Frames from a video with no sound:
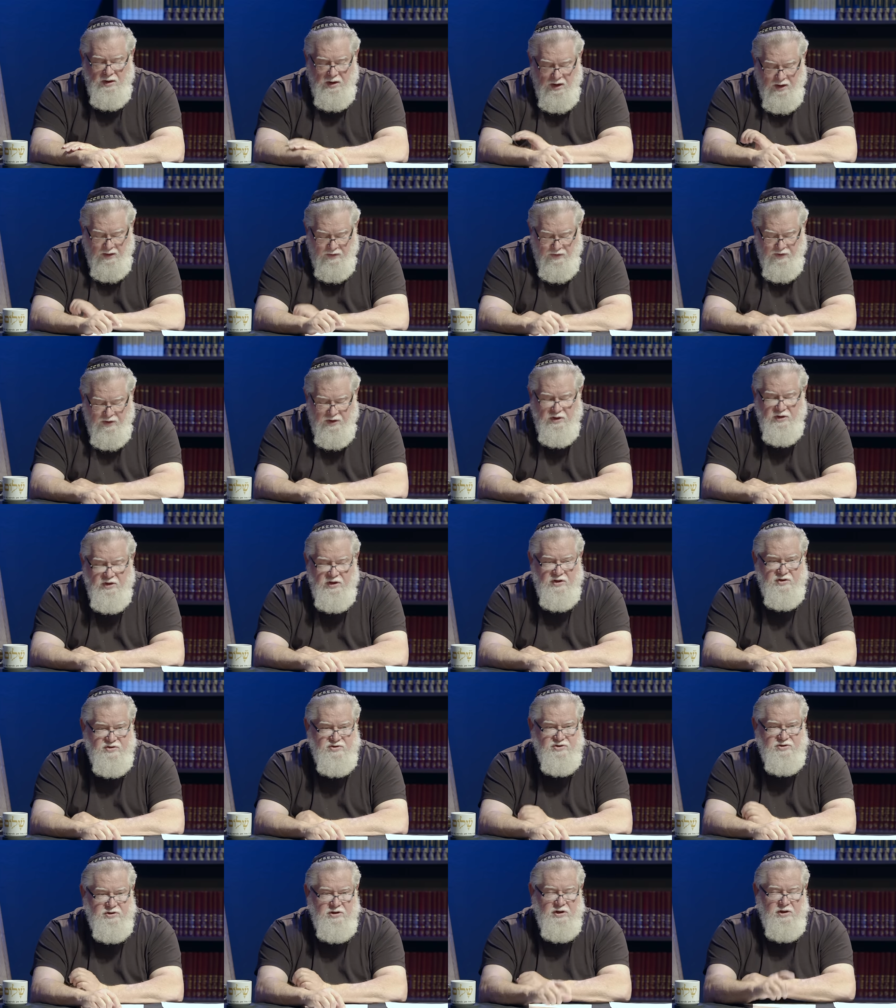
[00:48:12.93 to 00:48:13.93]
And then he
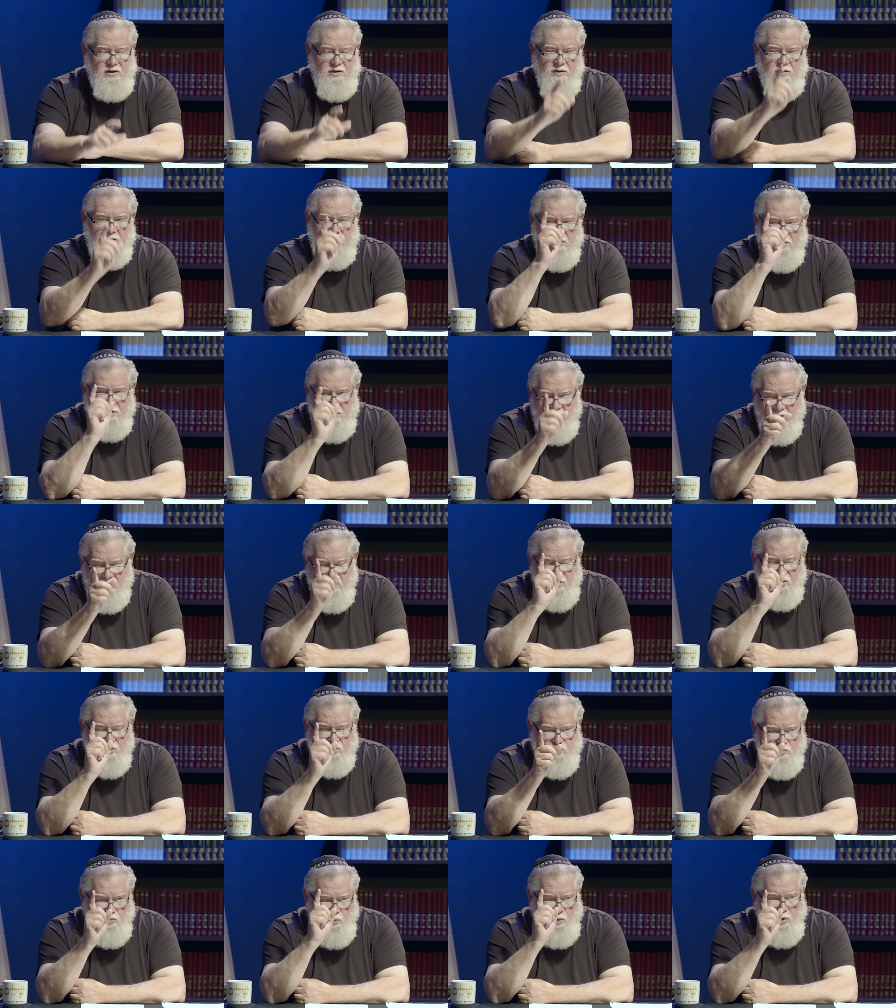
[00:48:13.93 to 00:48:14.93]
said,
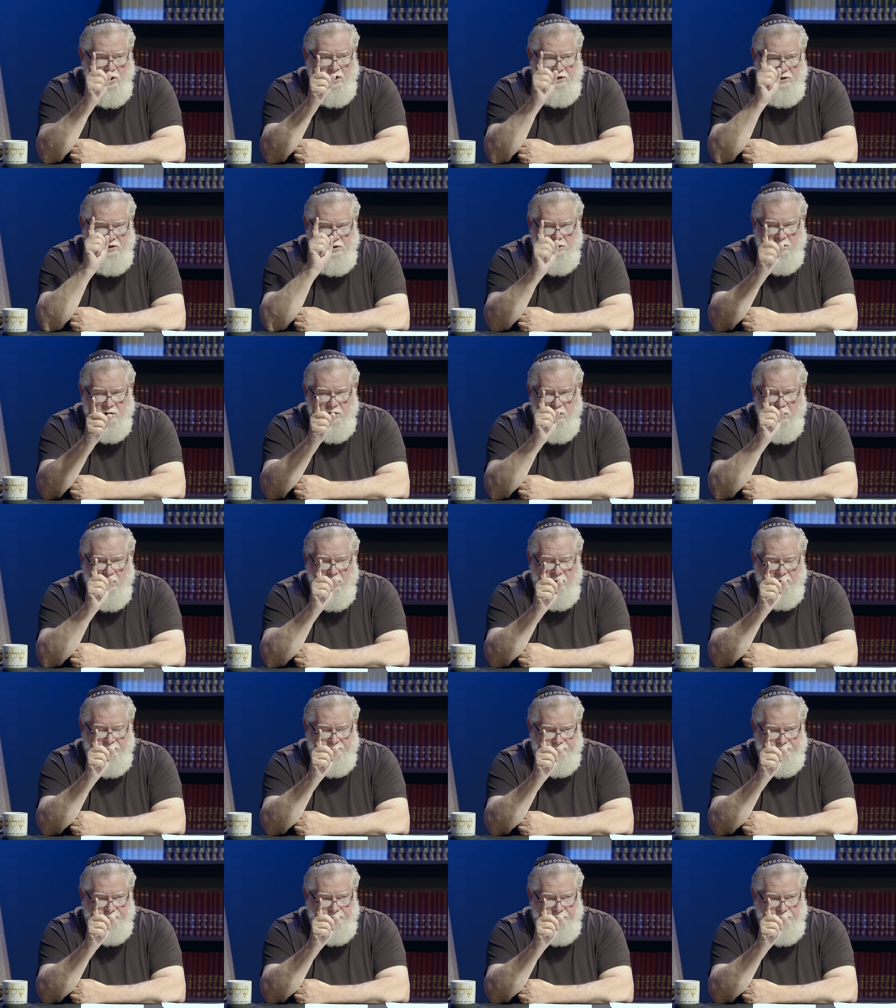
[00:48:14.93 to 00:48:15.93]
there's one law
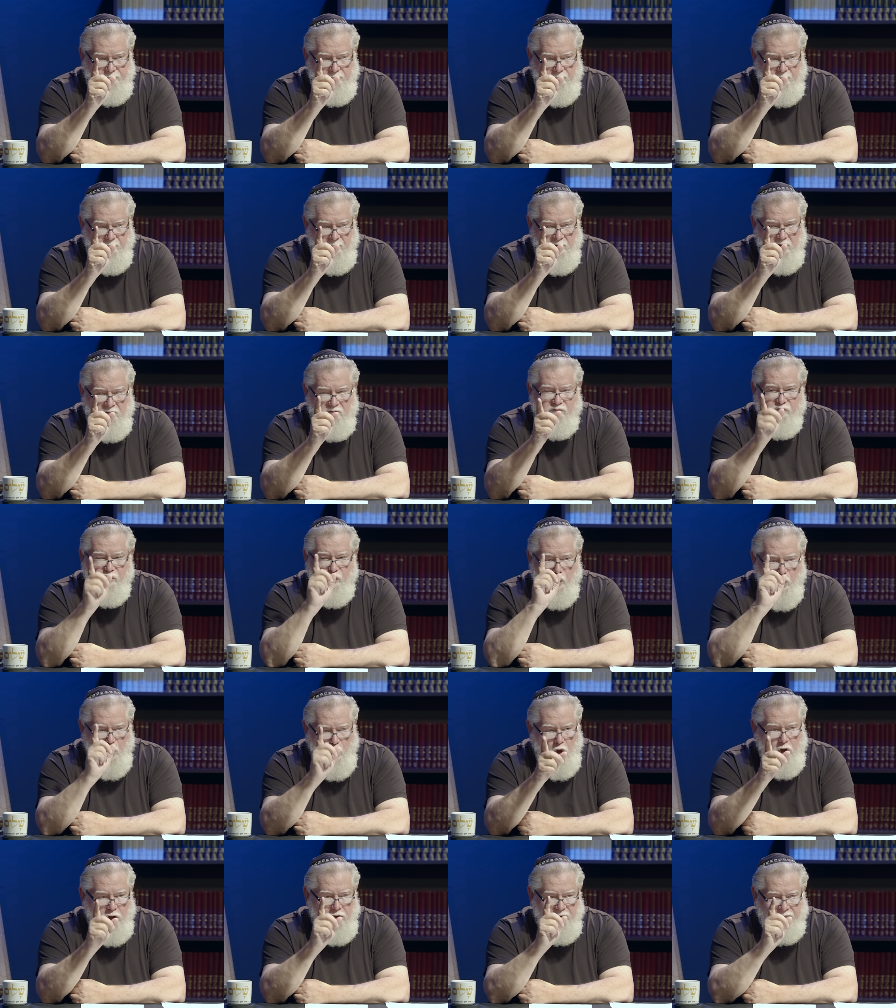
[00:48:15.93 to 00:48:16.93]
for
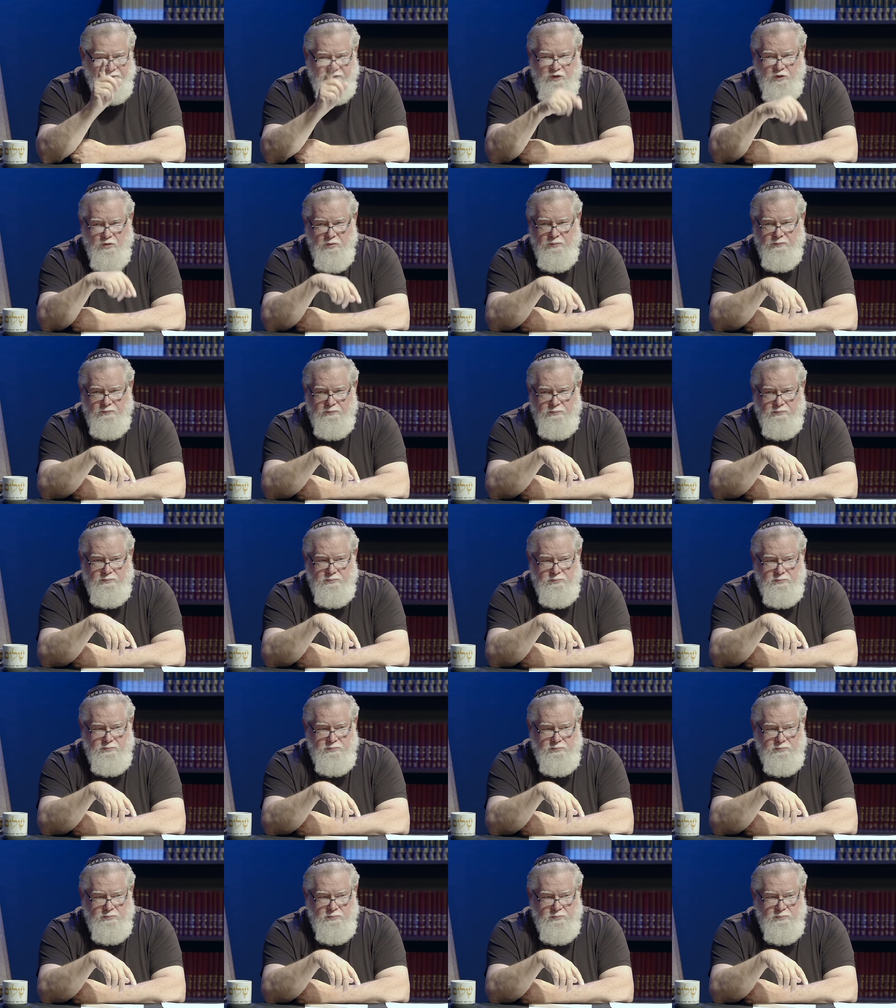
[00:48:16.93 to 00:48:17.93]
all of you,
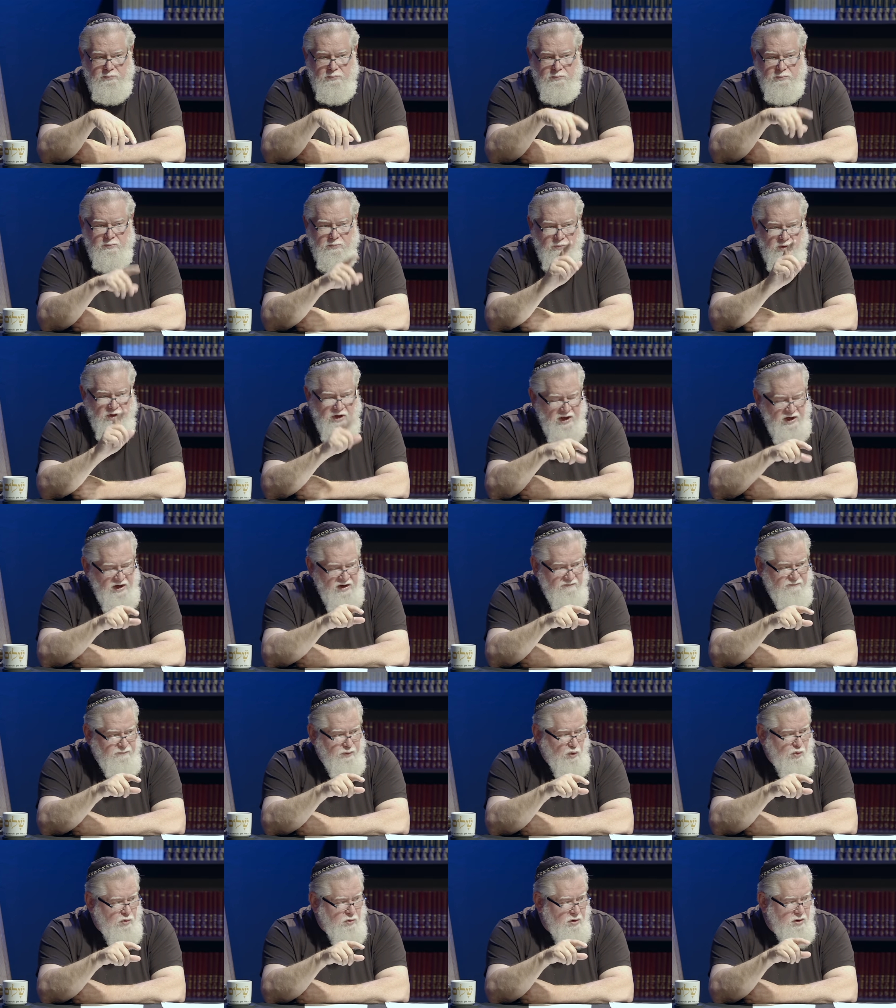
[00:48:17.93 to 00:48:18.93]
native
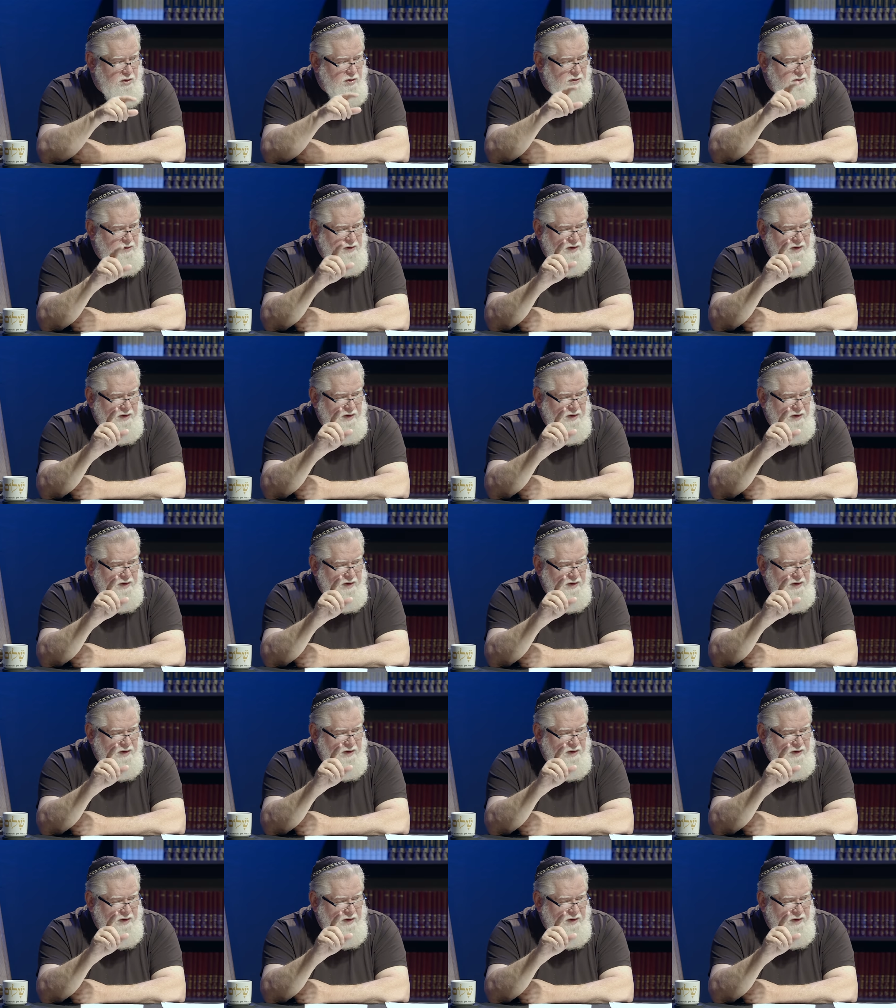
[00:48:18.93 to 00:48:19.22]
born,